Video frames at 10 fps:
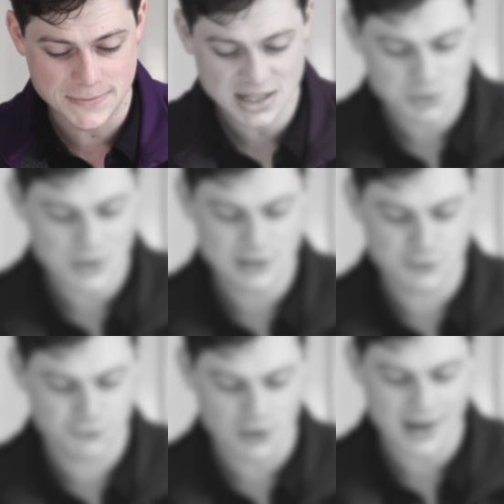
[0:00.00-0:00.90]
best way to
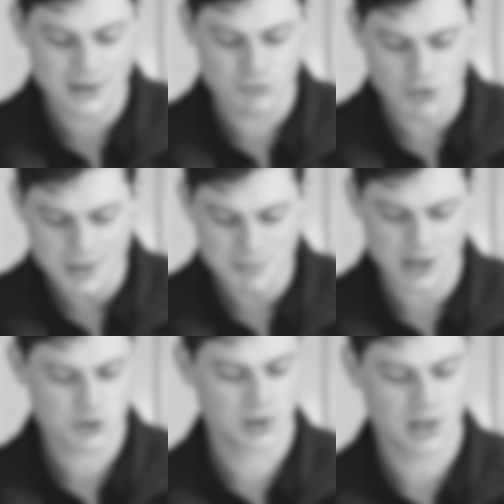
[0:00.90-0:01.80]
find right
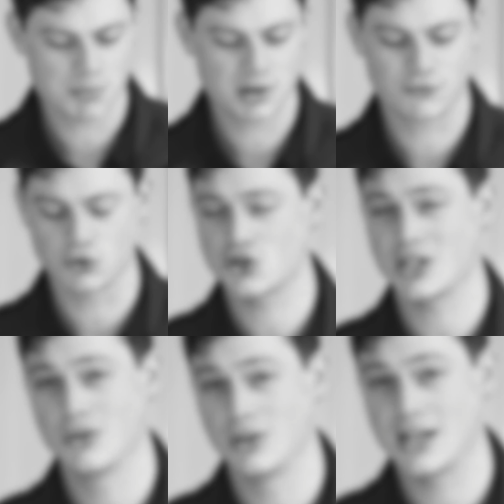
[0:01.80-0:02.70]
management company for
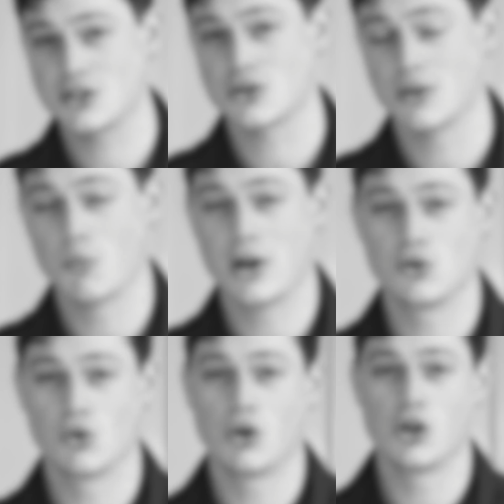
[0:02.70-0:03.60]
single lets when
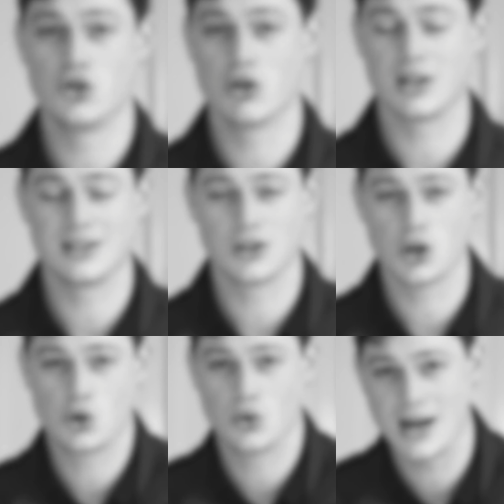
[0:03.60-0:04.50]
you're not in the
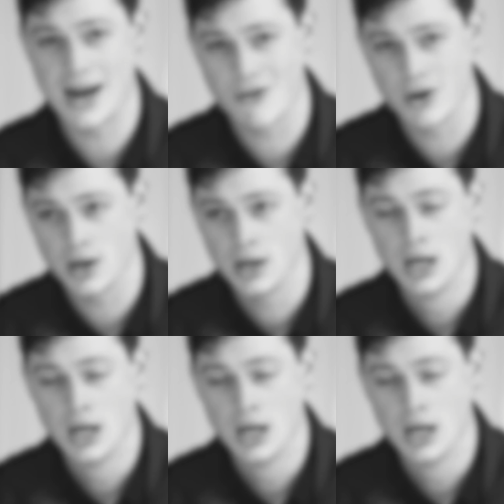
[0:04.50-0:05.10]
local area?